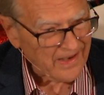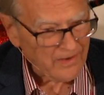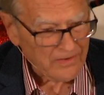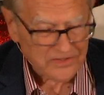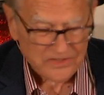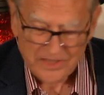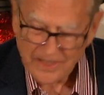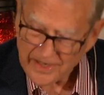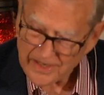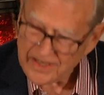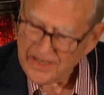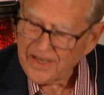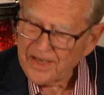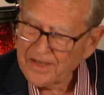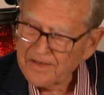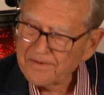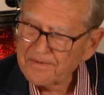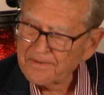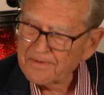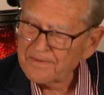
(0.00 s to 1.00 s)
I will say it
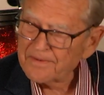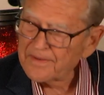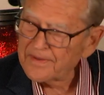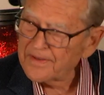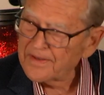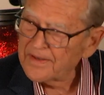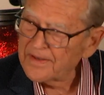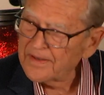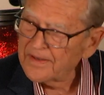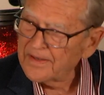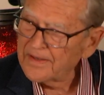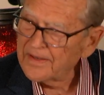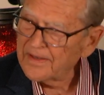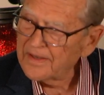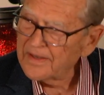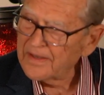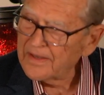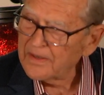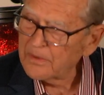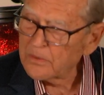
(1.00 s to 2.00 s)
again.
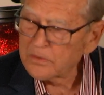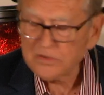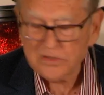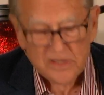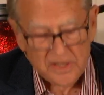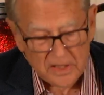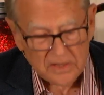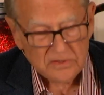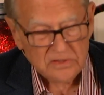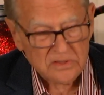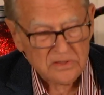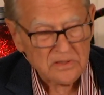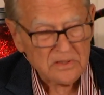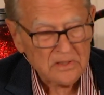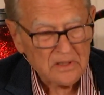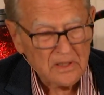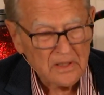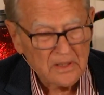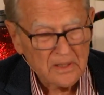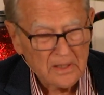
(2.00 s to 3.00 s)
It was
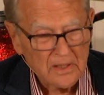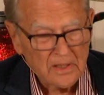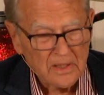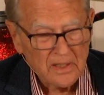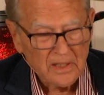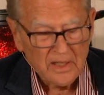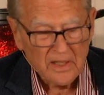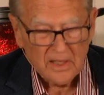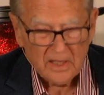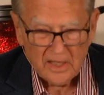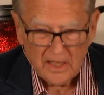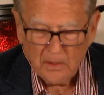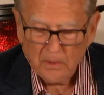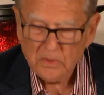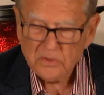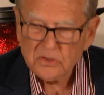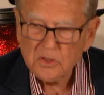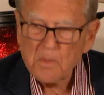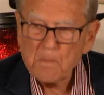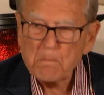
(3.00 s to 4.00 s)
this he
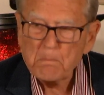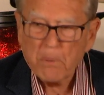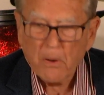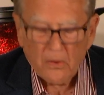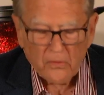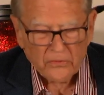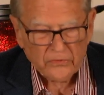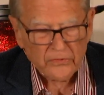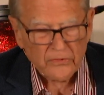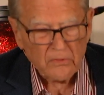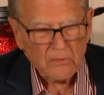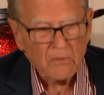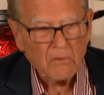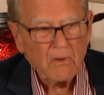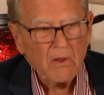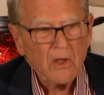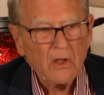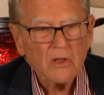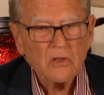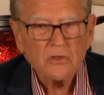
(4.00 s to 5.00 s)
was a
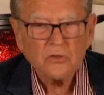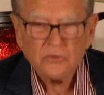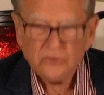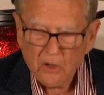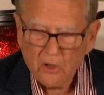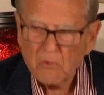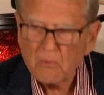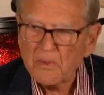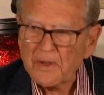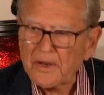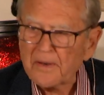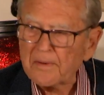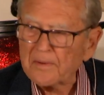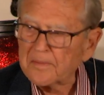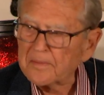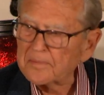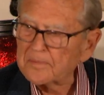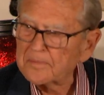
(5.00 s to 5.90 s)
personal soul winner.